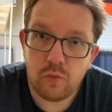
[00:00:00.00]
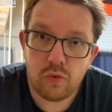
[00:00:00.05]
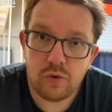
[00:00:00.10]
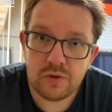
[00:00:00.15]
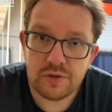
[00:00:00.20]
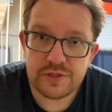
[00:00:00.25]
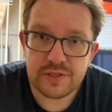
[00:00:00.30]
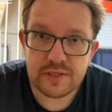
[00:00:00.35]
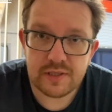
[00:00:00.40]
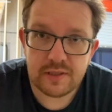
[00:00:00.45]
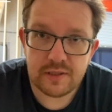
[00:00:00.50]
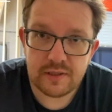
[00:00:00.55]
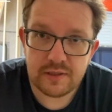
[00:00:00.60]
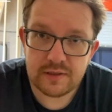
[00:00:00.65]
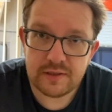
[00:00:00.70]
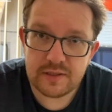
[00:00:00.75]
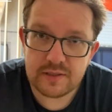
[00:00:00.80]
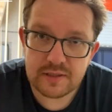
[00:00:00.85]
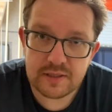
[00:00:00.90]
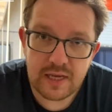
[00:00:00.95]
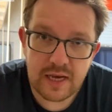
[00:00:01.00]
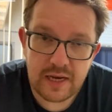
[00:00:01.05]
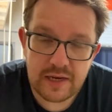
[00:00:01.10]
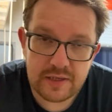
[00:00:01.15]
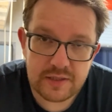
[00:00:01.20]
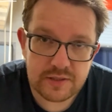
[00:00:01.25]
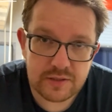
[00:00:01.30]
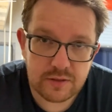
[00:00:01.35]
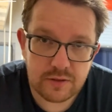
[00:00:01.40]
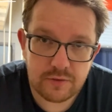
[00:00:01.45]
was the
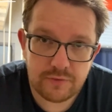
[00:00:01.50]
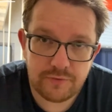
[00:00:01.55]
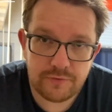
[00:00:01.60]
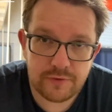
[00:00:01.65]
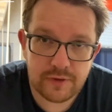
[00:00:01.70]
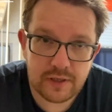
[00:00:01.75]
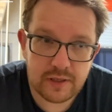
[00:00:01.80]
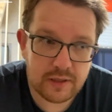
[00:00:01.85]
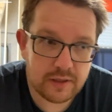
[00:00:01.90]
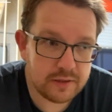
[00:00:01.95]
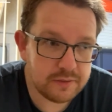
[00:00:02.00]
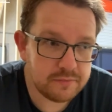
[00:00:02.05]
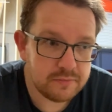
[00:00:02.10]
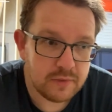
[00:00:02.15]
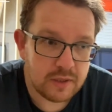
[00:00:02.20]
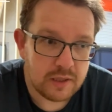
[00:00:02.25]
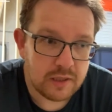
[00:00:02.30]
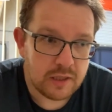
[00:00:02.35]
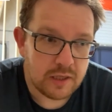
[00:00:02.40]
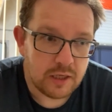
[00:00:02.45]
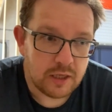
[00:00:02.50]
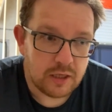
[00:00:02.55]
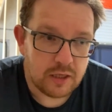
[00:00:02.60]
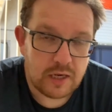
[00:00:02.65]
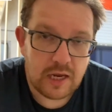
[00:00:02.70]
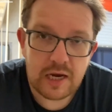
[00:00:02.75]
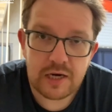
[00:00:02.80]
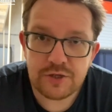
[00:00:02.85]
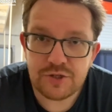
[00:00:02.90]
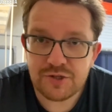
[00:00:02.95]
size of a
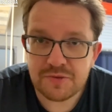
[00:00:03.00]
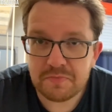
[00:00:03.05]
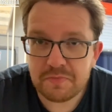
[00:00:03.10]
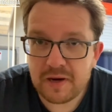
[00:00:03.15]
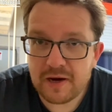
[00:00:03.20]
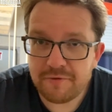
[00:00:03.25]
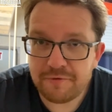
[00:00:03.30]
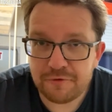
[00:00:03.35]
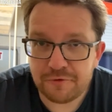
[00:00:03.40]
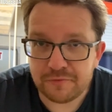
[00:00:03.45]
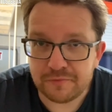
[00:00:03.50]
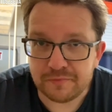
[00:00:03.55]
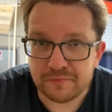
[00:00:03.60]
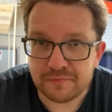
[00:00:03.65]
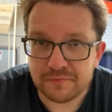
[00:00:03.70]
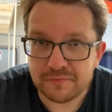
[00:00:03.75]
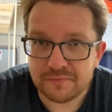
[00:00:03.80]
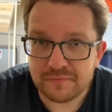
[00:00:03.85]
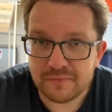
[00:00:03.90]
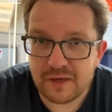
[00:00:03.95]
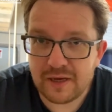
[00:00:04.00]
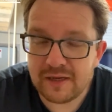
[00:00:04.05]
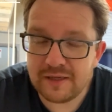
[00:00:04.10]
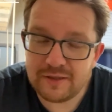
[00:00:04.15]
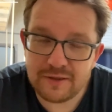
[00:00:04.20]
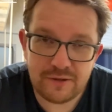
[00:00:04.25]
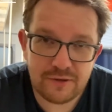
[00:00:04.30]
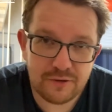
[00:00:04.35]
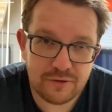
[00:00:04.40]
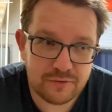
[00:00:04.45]
larger bathroom. I
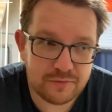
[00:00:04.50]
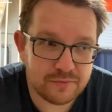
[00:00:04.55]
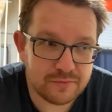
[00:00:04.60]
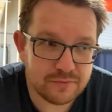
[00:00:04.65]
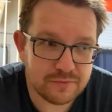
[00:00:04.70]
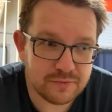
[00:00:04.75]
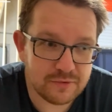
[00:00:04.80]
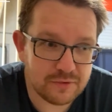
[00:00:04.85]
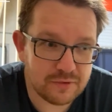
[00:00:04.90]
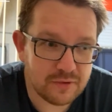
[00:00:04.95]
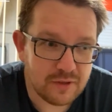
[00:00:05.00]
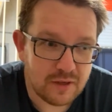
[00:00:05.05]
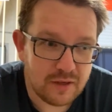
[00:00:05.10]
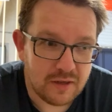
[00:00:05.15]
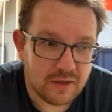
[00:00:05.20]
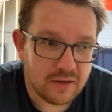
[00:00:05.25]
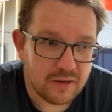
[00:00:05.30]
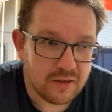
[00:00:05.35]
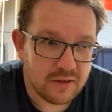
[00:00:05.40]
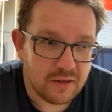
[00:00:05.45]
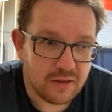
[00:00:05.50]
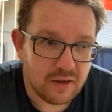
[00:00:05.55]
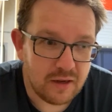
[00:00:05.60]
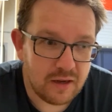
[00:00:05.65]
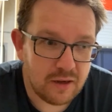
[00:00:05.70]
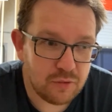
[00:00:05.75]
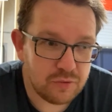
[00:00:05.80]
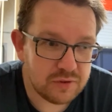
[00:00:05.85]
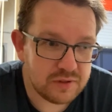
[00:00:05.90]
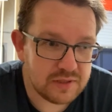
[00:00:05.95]
don't know,
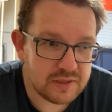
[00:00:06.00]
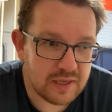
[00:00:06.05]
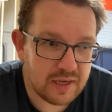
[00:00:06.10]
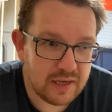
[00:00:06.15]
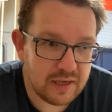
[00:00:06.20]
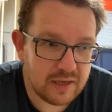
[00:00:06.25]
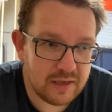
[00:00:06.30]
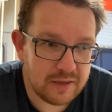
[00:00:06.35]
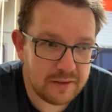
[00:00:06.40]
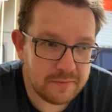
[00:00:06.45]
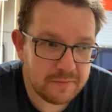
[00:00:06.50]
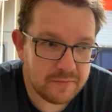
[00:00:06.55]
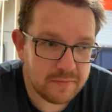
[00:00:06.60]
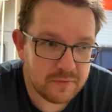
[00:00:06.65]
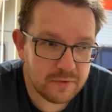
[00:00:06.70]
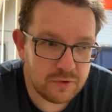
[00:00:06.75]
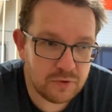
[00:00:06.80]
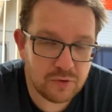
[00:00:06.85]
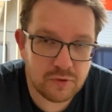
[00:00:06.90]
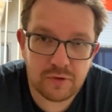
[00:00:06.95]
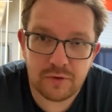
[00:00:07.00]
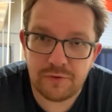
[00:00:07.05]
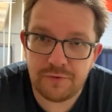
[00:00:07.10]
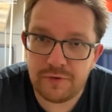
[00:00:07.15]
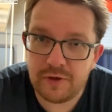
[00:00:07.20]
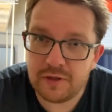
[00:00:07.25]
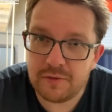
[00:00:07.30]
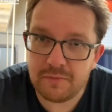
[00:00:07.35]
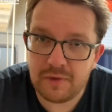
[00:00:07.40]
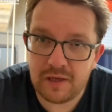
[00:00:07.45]
I would say you could
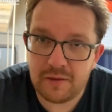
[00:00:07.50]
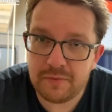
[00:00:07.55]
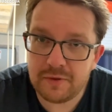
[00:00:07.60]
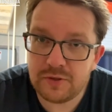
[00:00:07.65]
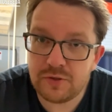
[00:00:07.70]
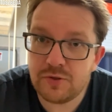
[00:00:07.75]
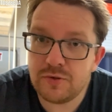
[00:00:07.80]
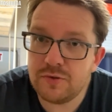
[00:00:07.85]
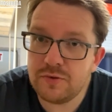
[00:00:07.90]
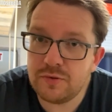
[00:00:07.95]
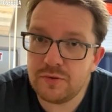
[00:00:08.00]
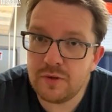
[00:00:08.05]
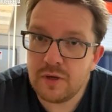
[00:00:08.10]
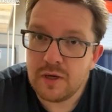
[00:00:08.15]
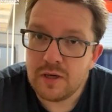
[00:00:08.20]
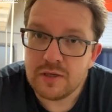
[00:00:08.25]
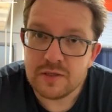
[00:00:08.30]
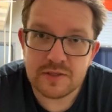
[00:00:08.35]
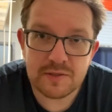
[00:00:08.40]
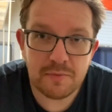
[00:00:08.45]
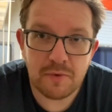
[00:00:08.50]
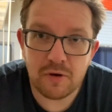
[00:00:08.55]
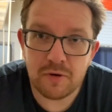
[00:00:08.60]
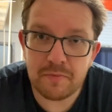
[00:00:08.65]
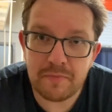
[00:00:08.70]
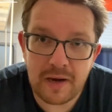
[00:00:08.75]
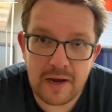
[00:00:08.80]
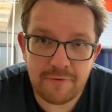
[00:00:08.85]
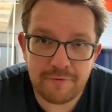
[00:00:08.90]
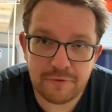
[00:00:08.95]
fit maybe two small
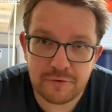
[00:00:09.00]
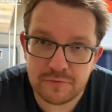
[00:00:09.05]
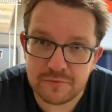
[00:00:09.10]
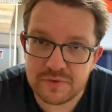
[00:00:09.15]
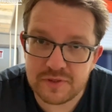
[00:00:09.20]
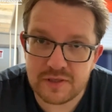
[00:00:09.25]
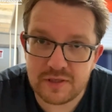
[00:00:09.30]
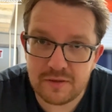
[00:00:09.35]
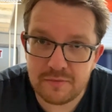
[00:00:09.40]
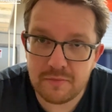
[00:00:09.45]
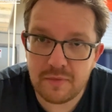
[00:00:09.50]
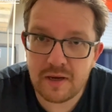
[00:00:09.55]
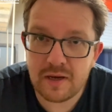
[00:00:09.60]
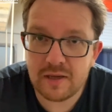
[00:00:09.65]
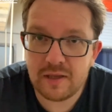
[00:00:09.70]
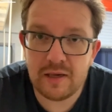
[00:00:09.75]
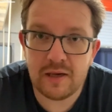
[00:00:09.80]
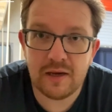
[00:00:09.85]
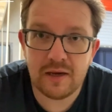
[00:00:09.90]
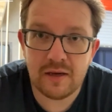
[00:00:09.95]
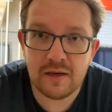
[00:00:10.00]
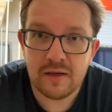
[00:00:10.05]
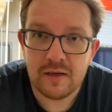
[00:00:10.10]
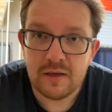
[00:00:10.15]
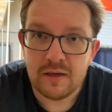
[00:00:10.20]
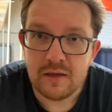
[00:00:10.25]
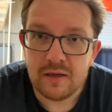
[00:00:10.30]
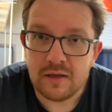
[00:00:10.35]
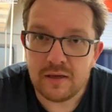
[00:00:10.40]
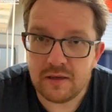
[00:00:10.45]
bathrooms in my
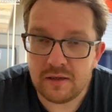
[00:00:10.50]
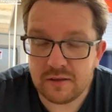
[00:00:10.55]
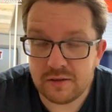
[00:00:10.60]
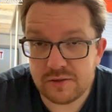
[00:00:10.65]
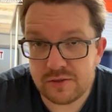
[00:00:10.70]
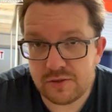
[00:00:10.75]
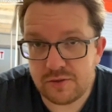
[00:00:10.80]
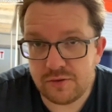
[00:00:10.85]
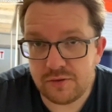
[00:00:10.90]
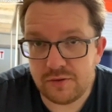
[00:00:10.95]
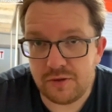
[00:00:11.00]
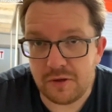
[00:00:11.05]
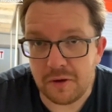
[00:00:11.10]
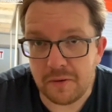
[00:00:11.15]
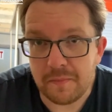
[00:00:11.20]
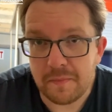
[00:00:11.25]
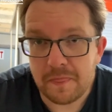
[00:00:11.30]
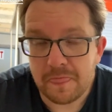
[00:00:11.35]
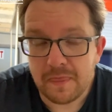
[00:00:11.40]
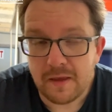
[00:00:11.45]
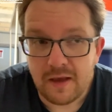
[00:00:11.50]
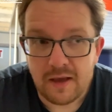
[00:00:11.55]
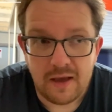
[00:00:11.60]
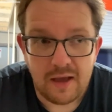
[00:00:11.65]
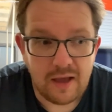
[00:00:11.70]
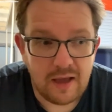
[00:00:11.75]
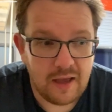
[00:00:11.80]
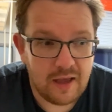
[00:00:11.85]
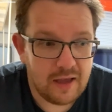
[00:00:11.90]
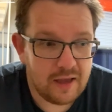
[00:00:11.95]
studio,
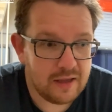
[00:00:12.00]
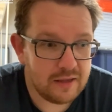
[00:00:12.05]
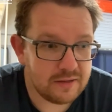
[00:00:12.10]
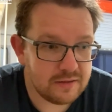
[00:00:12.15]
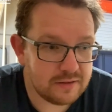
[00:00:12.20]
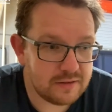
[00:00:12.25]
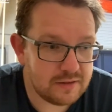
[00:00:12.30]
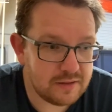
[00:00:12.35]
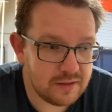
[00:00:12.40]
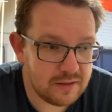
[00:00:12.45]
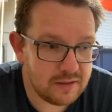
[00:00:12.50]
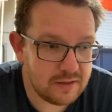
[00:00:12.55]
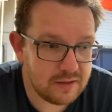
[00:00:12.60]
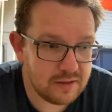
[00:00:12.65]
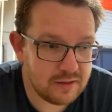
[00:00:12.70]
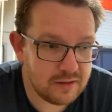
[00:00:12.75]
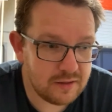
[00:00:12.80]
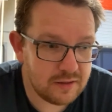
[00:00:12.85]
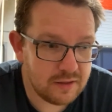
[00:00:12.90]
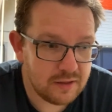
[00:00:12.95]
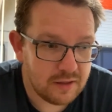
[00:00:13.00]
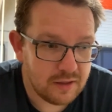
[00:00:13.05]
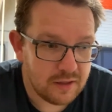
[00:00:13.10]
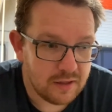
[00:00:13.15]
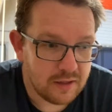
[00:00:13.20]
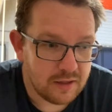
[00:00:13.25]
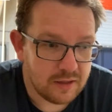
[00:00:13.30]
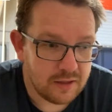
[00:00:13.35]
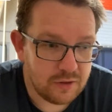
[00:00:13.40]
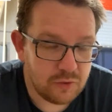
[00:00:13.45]
and
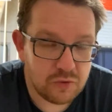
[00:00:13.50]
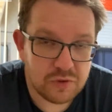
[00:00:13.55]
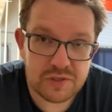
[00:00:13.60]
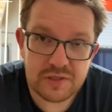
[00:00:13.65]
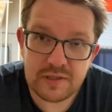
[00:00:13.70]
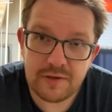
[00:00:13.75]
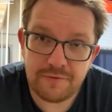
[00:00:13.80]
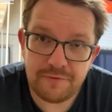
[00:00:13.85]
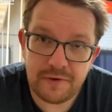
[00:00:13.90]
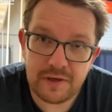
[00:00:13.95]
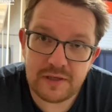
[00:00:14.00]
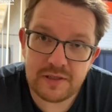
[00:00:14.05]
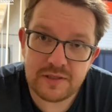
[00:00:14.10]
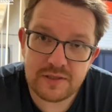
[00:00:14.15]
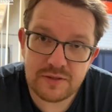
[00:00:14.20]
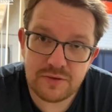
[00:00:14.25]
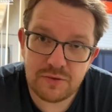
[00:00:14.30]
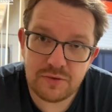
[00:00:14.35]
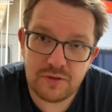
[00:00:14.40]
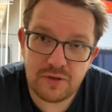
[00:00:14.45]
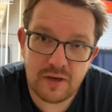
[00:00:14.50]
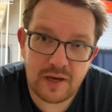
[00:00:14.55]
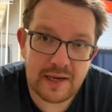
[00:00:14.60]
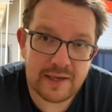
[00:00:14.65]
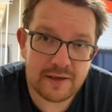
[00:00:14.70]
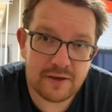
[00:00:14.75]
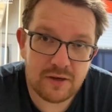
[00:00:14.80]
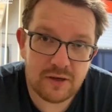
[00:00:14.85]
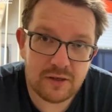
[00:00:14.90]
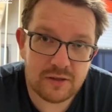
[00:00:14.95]
it was the first studio
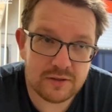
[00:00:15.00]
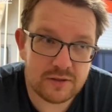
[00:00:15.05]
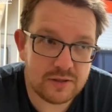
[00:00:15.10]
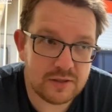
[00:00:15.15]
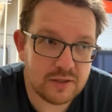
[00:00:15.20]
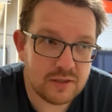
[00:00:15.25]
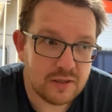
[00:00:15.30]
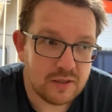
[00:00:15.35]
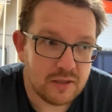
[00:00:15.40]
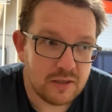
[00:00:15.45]
I got